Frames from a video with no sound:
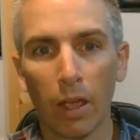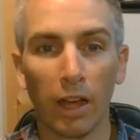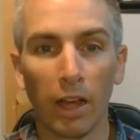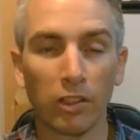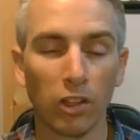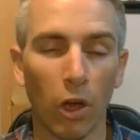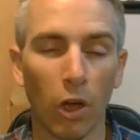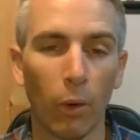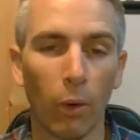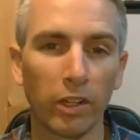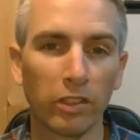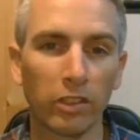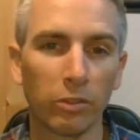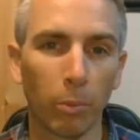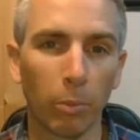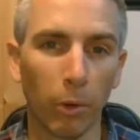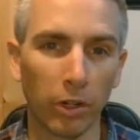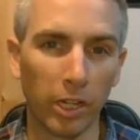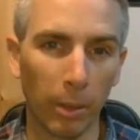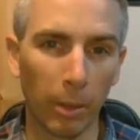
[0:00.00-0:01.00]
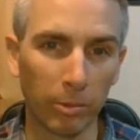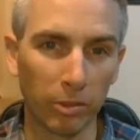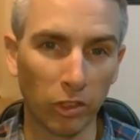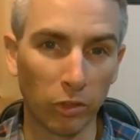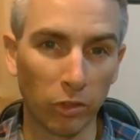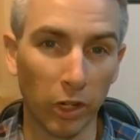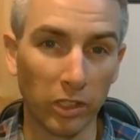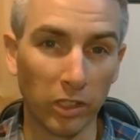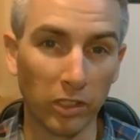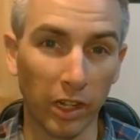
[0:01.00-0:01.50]
As always, for more tips
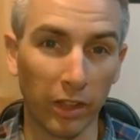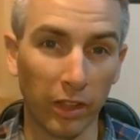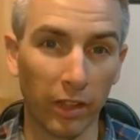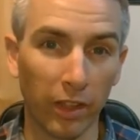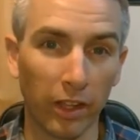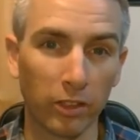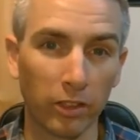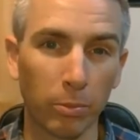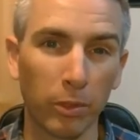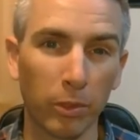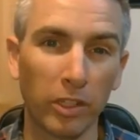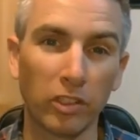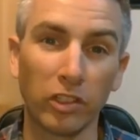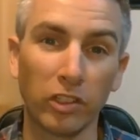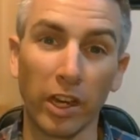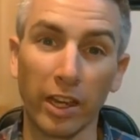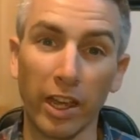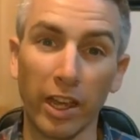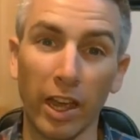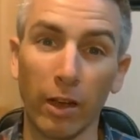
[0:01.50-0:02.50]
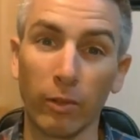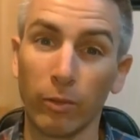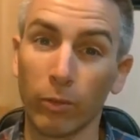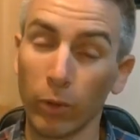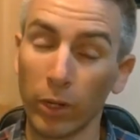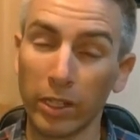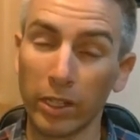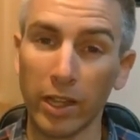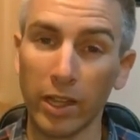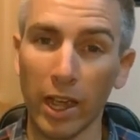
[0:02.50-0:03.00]
and tricks like this, please check out
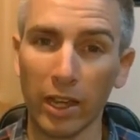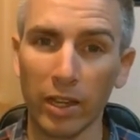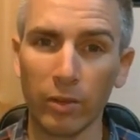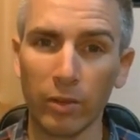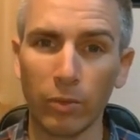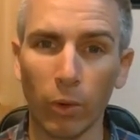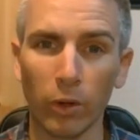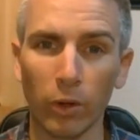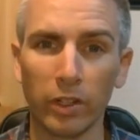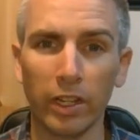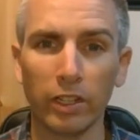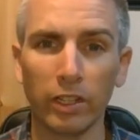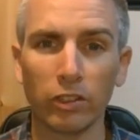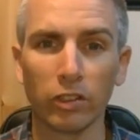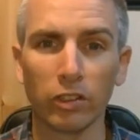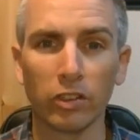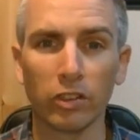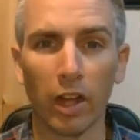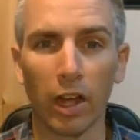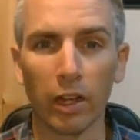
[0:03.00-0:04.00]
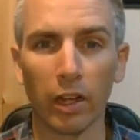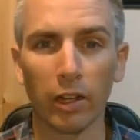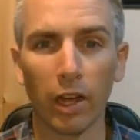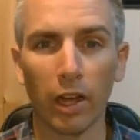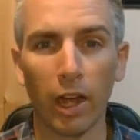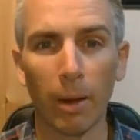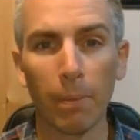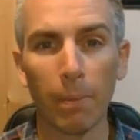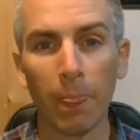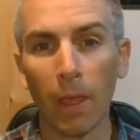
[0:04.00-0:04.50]

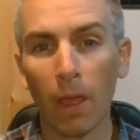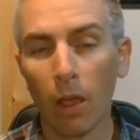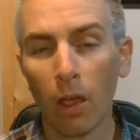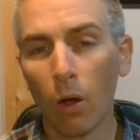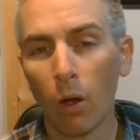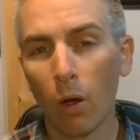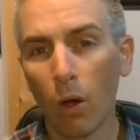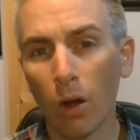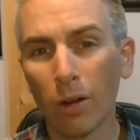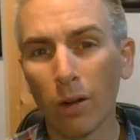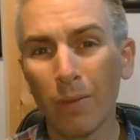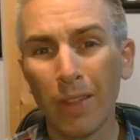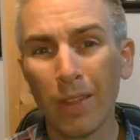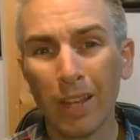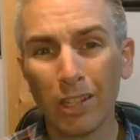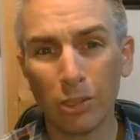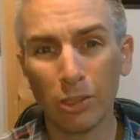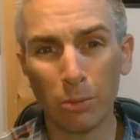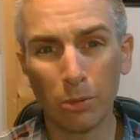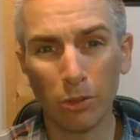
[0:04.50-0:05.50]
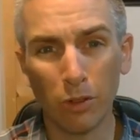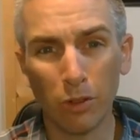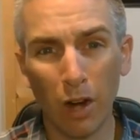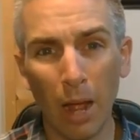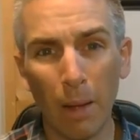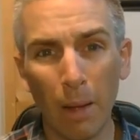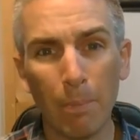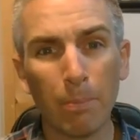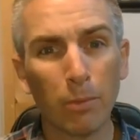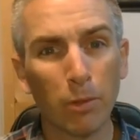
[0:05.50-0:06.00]
freetechforteachers.com or
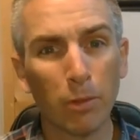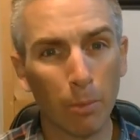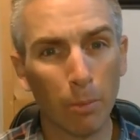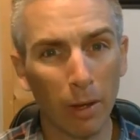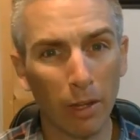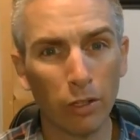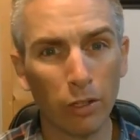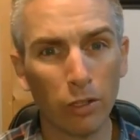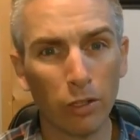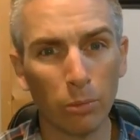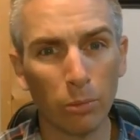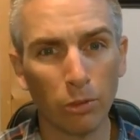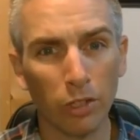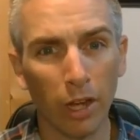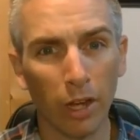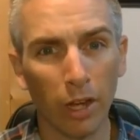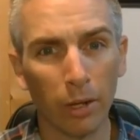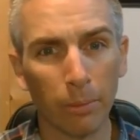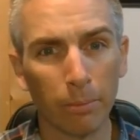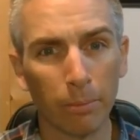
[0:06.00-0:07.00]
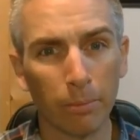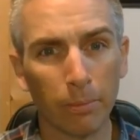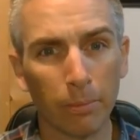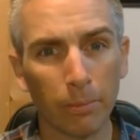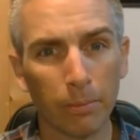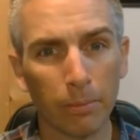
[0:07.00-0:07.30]
subscribe to my YouTube channel.